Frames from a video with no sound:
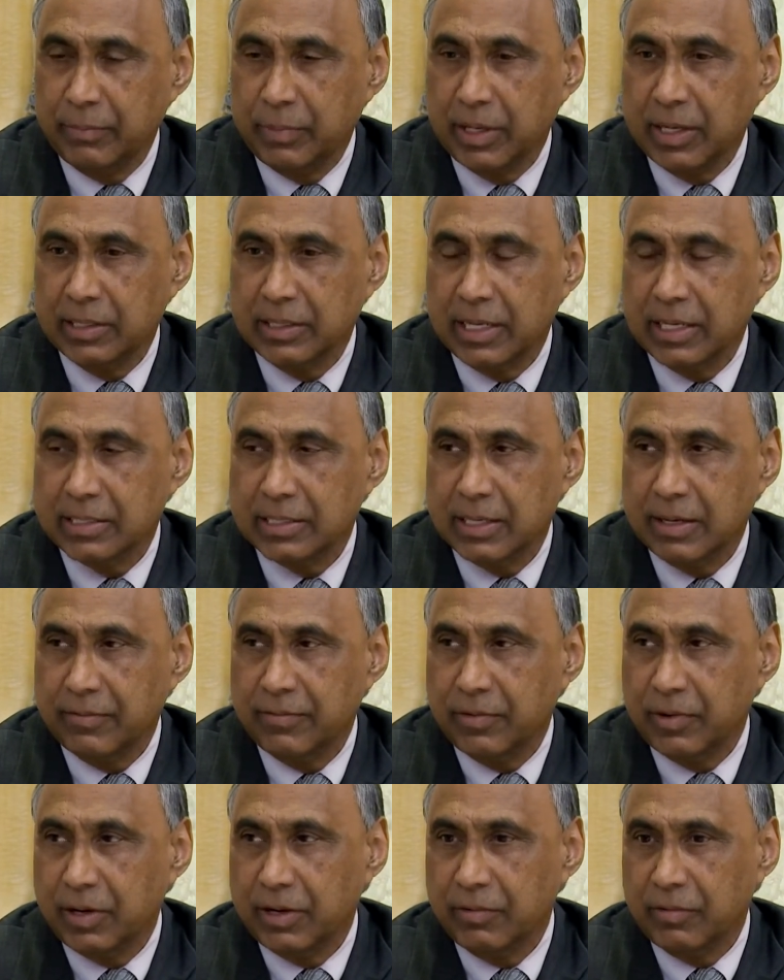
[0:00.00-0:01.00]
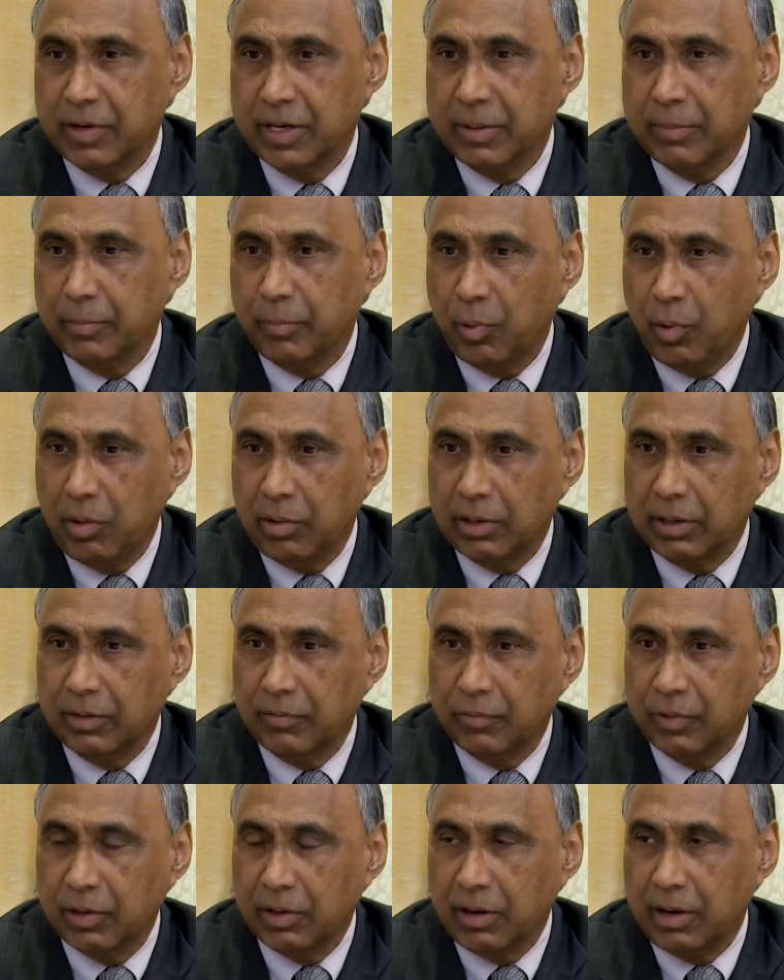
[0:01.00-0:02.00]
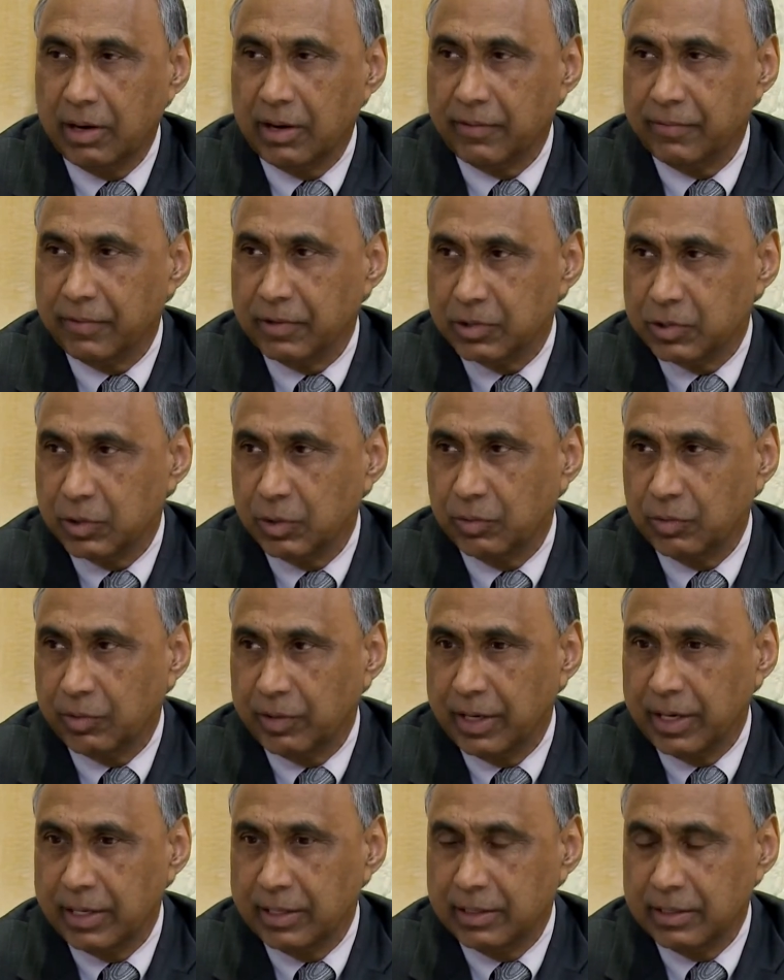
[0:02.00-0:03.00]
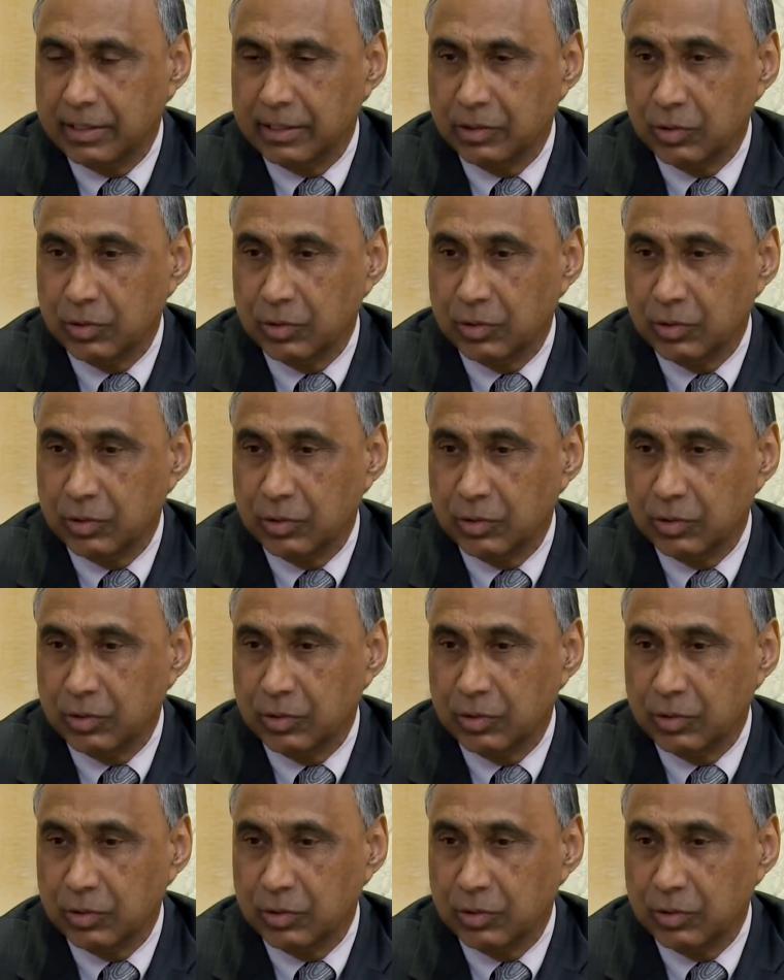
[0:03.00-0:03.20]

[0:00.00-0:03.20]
because that's very, very important for all of us to create